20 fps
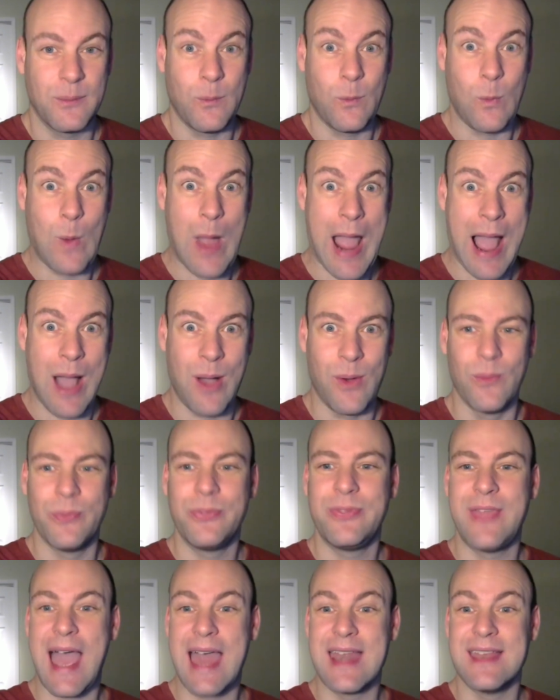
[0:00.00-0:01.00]
Wow,
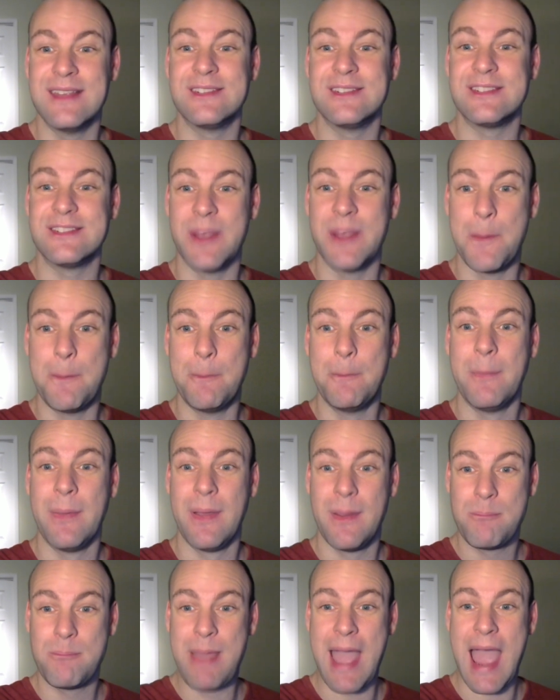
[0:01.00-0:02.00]
that is some
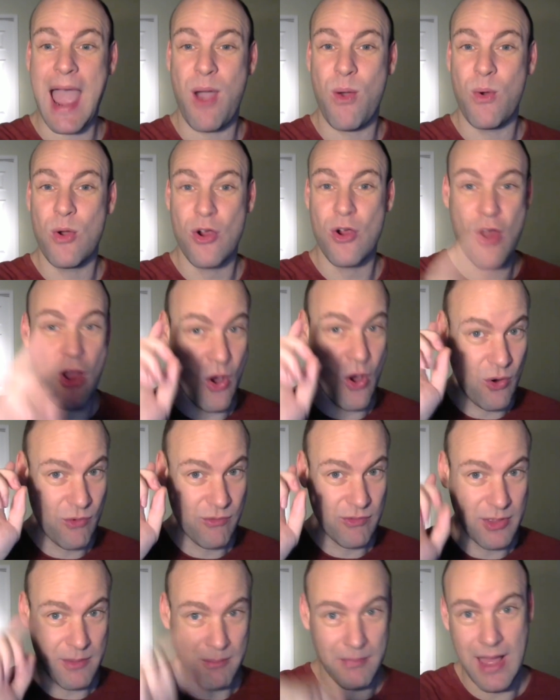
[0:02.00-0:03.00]
power
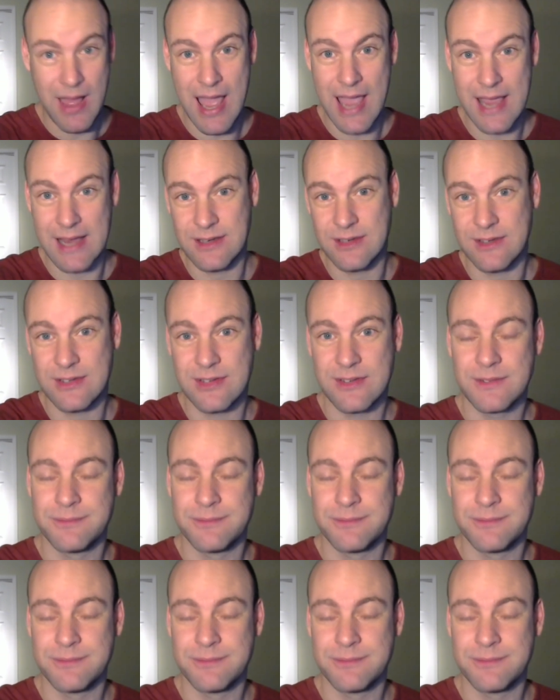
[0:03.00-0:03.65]
over the mind.